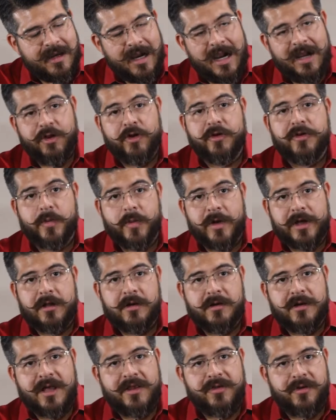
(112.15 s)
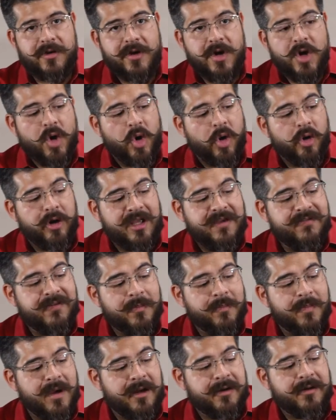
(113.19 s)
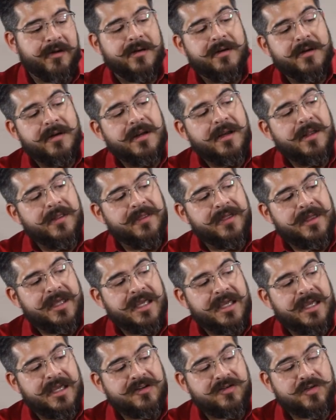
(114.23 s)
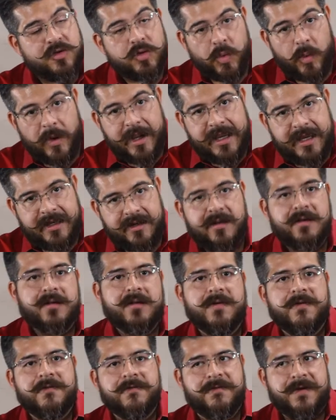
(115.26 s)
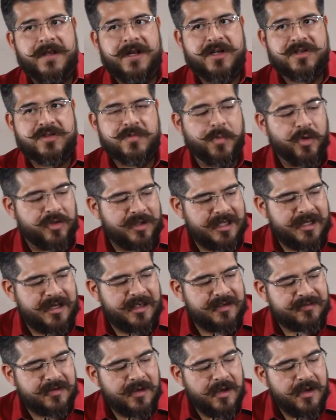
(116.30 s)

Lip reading: either the regular leather or even better, the suede finished botines.